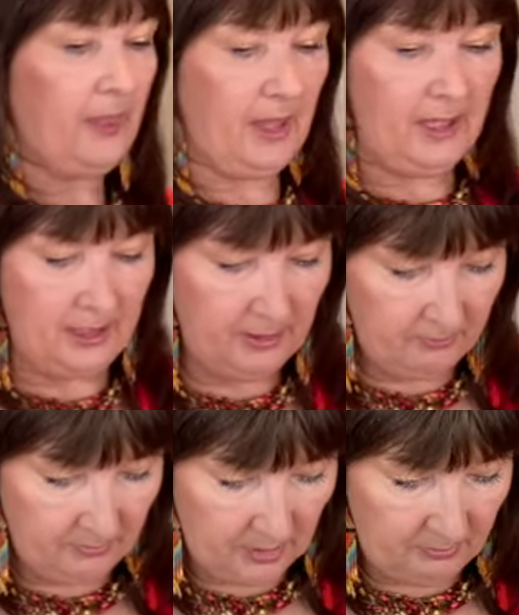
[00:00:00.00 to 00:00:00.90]

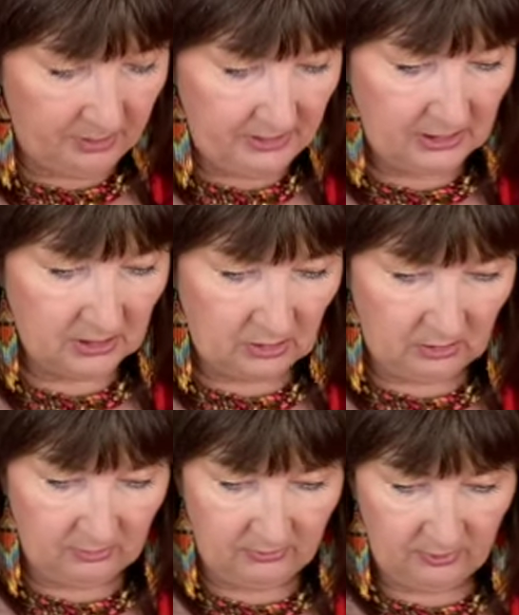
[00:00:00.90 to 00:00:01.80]
A piece
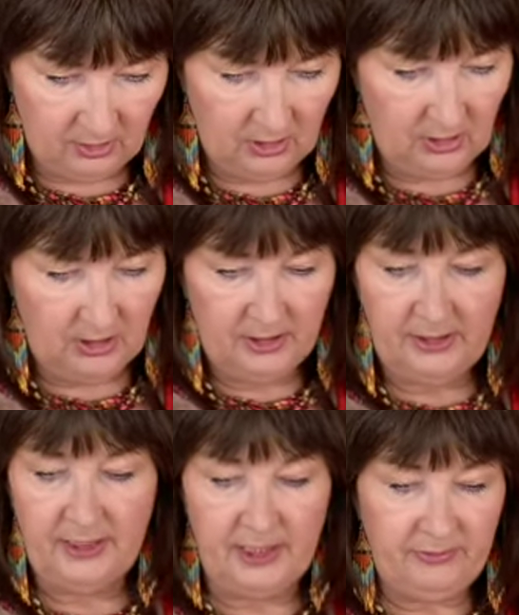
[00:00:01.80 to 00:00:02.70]
of
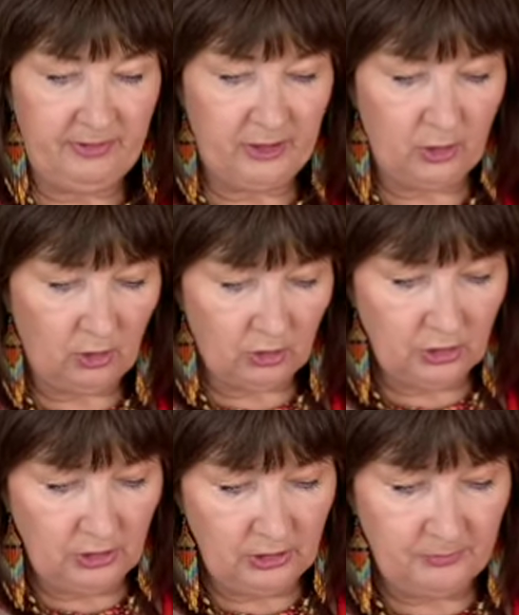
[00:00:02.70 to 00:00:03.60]
navy cotton,